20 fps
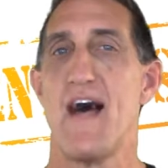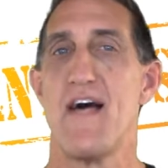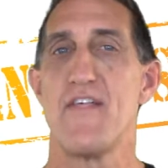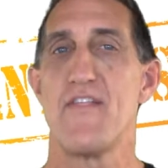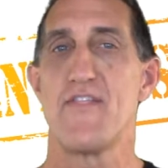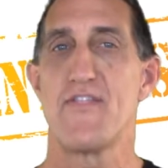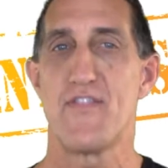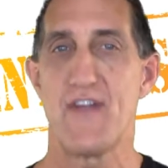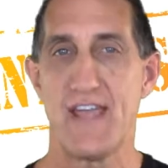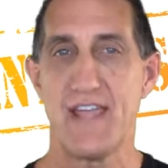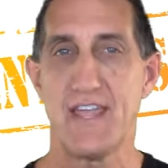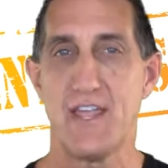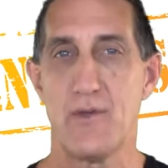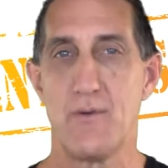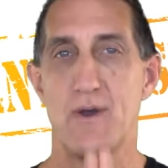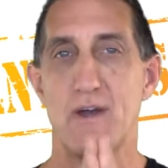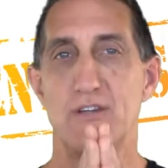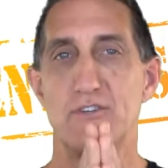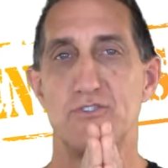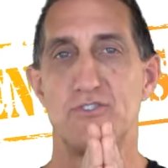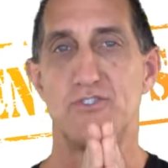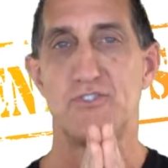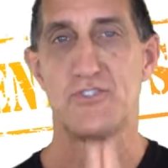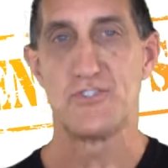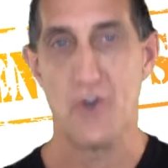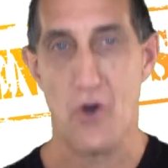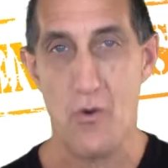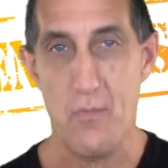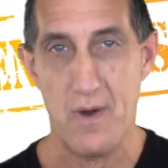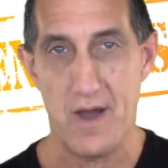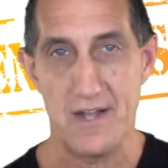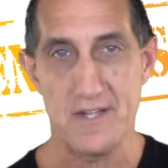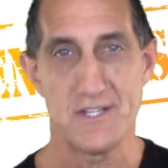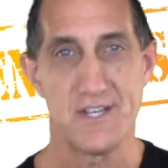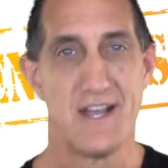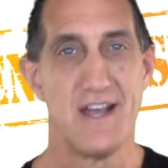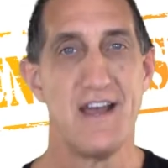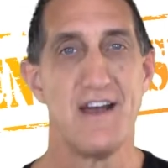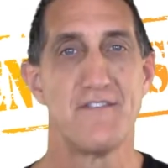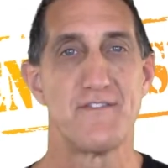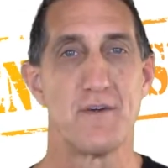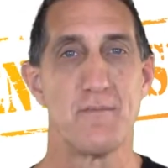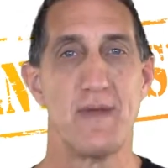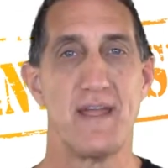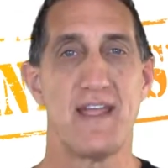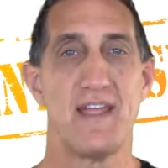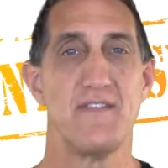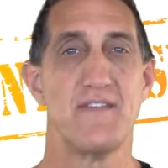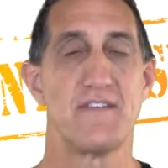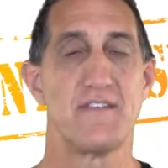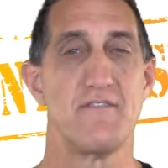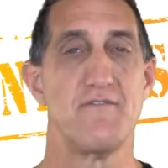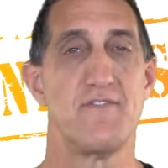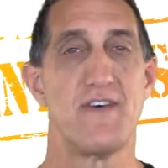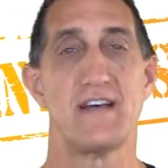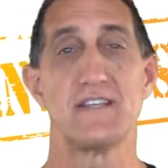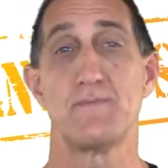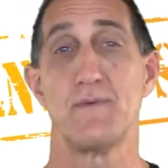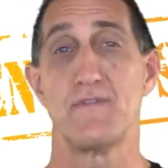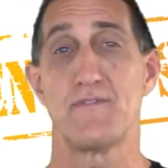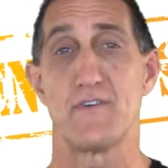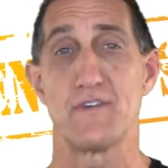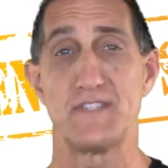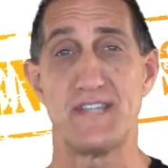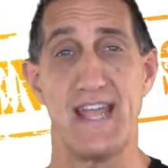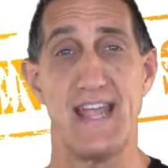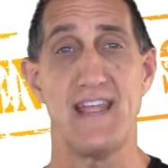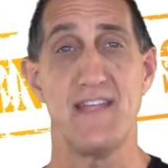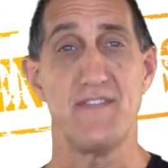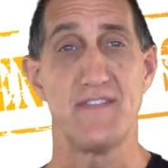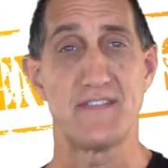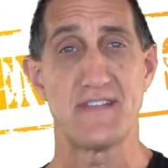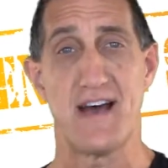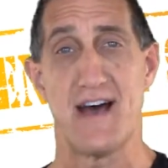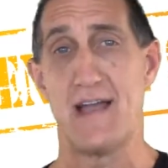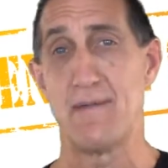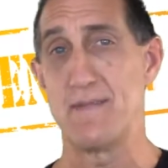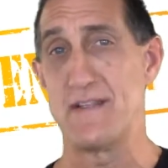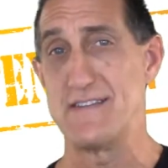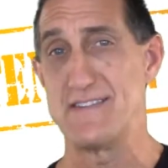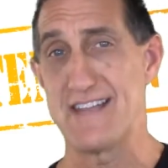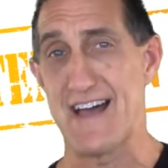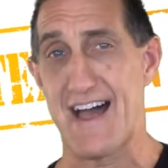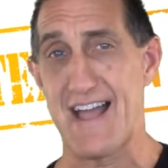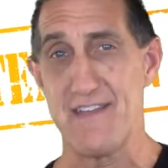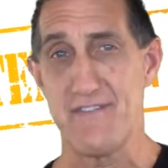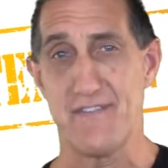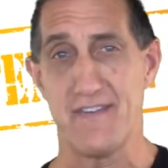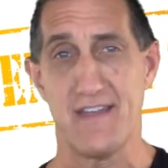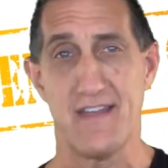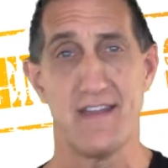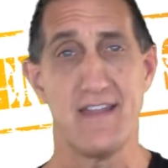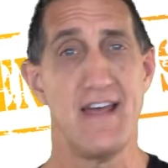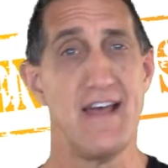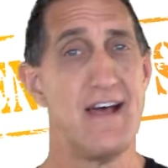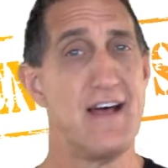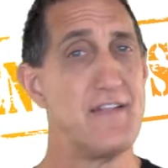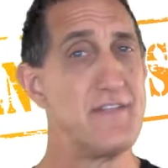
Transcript: Thank you so much for making this investment, for taking the time to dive in.